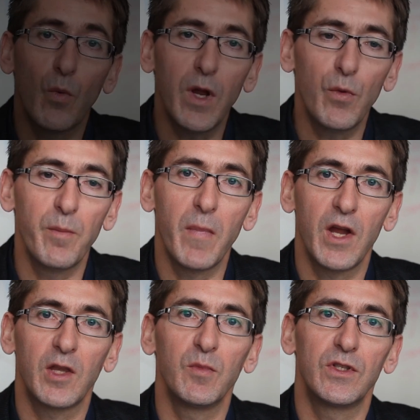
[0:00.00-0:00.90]
way we
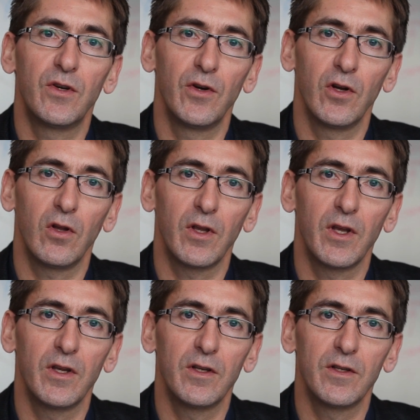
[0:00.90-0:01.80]
make the material
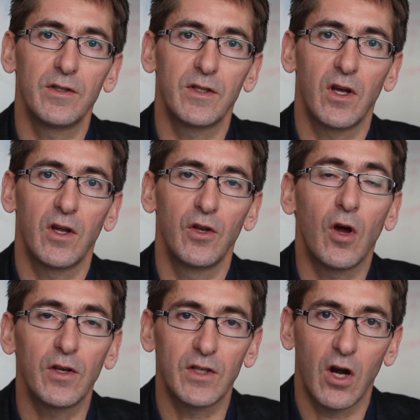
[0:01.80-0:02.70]
is uh,
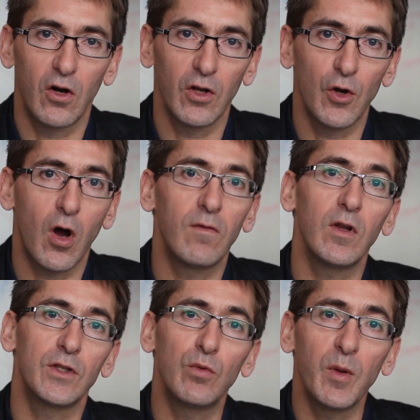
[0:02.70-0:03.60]
not entirely
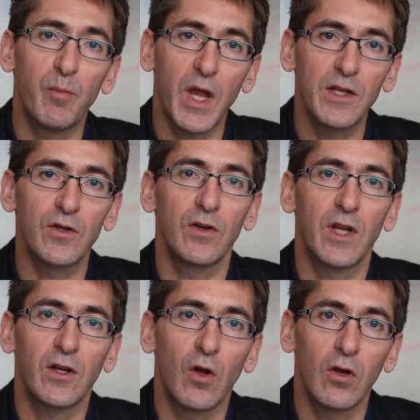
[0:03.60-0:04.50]
novel. It's really based on
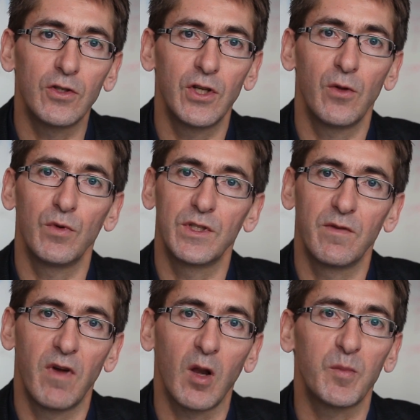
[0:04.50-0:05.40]
technology that was
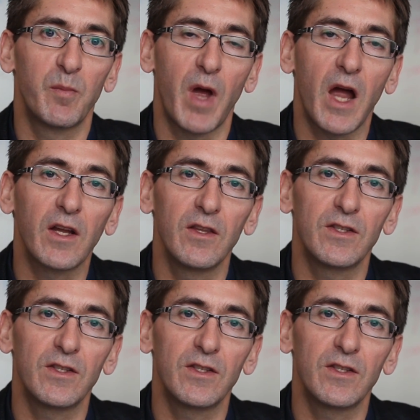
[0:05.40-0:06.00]
developed back in the